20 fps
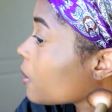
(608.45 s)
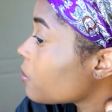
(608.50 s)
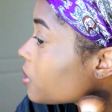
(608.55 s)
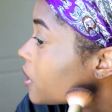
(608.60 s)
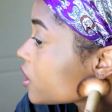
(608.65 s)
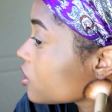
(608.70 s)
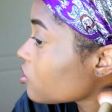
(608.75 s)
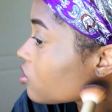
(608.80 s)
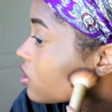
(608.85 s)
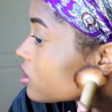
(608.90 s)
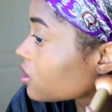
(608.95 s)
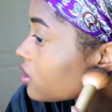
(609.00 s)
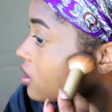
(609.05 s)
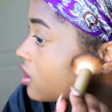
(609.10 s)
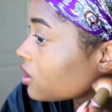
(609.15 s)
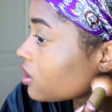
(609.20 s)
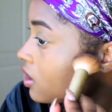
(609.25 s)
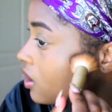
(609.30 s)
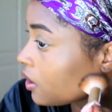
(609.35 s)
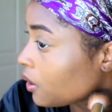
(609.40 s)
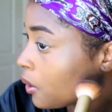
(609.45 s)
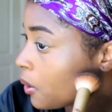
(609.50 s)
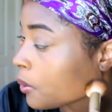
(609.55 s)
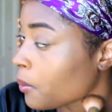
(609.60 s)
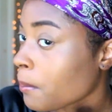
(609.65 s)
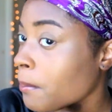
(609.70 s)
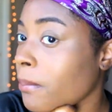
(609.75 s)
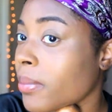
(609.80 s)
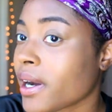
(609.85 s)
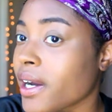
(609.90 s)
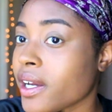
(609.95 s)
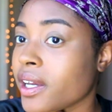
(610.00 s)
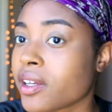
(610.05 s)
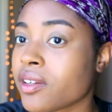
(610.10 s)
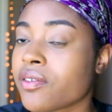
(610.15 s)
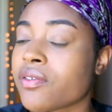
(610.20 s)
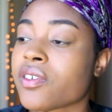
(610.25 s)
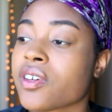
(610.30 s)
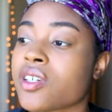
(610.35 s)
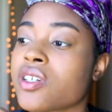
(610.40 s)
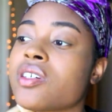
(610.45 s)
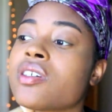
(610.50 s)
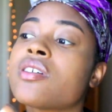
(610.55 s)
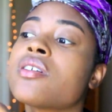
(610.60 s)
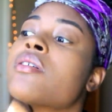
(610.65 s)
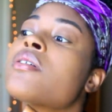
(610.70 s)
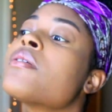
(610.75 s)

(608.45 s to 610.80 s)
I plan on buying furniture